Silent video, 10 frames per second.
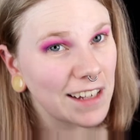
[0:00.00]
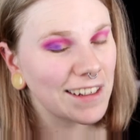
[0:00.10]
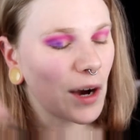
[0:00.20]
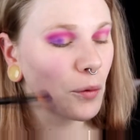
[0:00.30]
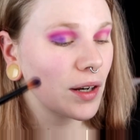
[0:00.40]

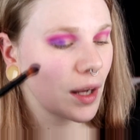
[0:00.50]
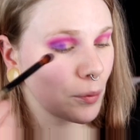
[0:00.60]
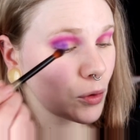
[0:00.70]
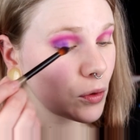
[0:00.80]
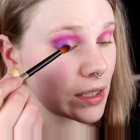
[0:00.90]
Now when I'm
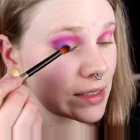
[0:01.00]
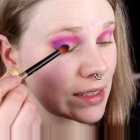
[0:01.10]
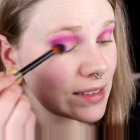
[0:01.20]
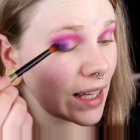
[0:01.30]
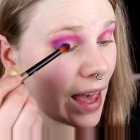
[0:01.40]
recording
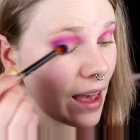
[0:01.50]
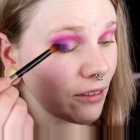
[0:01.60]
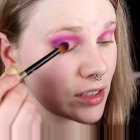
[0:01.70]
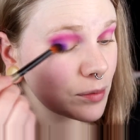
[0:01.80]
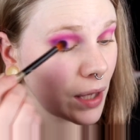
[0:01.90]
this, I
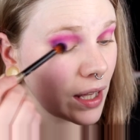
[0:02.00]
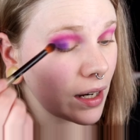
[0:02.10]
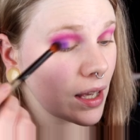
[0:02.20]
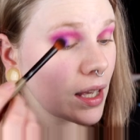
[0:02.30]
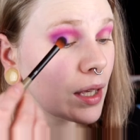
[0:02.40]
haven't, but
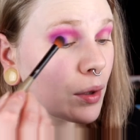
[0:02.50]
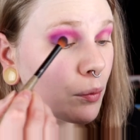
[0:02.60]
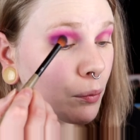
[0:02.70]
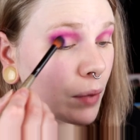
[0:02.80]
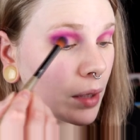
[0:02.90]

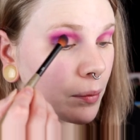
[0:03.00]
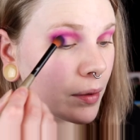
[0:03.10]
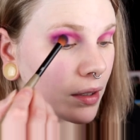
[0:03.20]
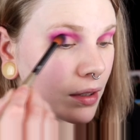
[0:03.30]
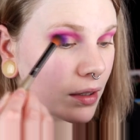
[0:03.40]

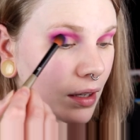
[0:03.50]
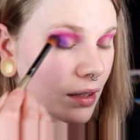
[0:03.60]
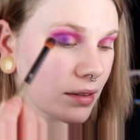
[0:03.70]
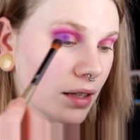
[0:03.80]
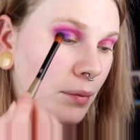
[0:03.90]
maybe it
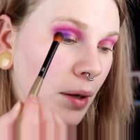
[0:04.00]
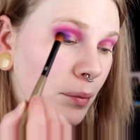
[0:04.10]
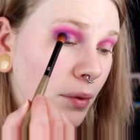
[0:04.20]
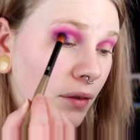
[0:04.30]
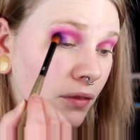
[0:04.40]
has come up
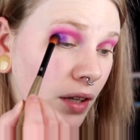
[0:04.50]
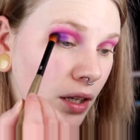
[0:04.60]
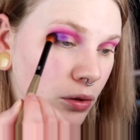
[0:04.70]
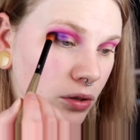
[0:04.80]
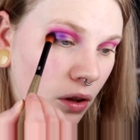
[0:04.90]

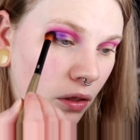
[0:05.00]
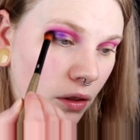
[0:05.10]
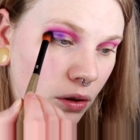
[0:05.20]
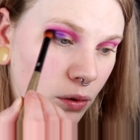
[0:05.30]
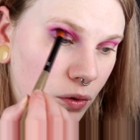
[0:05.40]
videos on
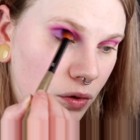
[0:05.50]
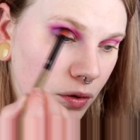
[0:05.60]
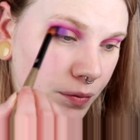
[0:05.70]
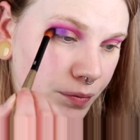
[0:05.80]
those